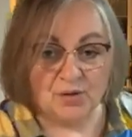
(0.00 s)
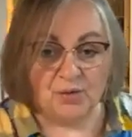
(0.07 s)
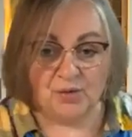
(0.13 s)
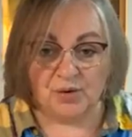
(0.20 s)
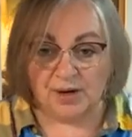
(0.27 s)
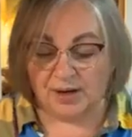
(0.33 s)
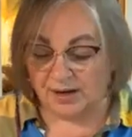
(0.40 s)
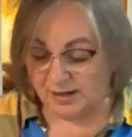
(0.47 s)

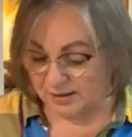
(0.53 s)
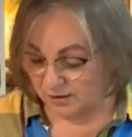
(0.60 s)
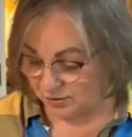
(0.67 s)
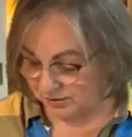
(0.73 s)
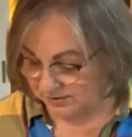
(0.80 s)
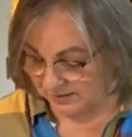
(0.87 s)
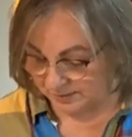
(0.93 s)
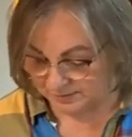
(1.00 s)
So
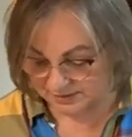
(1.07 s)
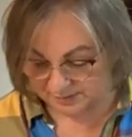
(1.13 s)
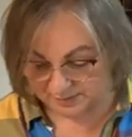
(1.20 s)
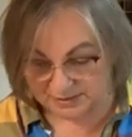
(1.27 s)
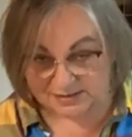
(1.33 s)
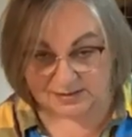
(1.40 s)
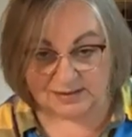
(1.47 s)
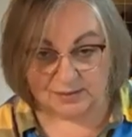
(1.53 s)
I cooked up
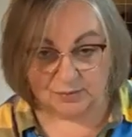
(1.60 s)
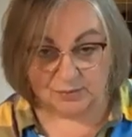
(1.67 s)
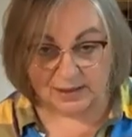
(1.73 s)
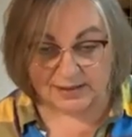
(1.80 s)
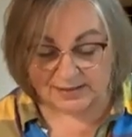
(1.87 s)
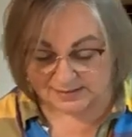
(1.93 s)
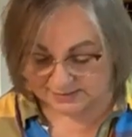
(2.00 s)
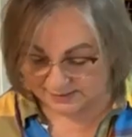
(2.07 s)
some
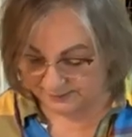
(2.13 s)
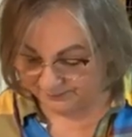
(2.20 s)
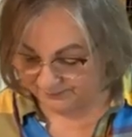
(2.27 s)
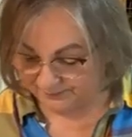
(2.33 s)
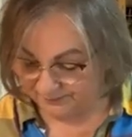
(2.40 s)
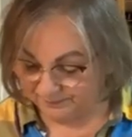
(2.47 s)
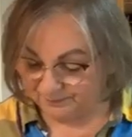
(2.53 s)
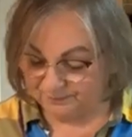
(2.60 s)
instant rice.
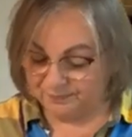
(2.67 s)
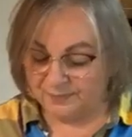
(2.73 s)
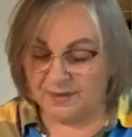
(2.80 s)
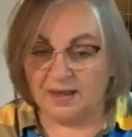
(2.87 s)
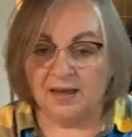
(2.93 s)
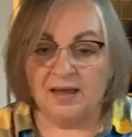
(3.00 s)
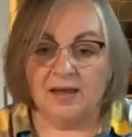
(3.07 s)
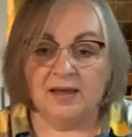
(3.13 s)

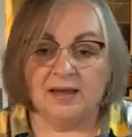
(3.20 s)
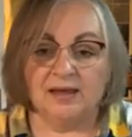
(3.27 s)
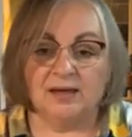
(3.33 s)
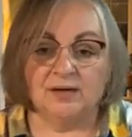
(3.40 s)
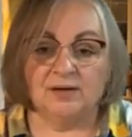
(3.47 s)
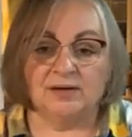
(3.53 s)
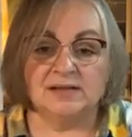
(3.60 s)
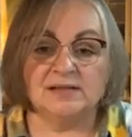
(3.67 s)

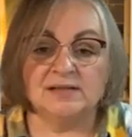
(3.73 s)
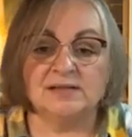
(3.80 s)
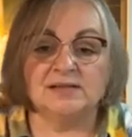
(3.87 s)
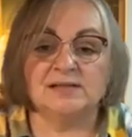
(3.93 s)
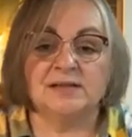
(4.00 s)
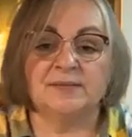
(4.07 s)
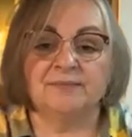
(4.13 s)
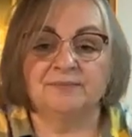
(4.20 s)
Here it
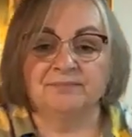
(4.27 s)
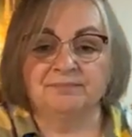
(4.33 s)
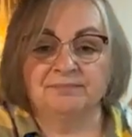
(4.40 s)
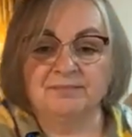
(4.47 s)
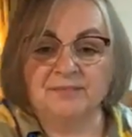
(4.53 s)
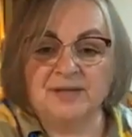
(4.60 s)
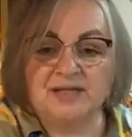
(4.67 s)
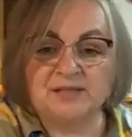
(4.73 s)
is.
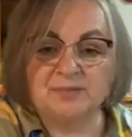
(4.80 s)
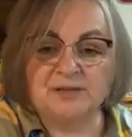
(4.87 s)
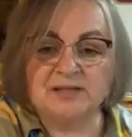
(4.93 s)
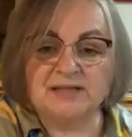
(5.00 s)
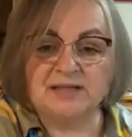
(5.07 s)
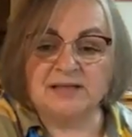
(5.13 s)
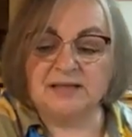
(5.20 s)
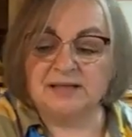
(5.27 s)
It's been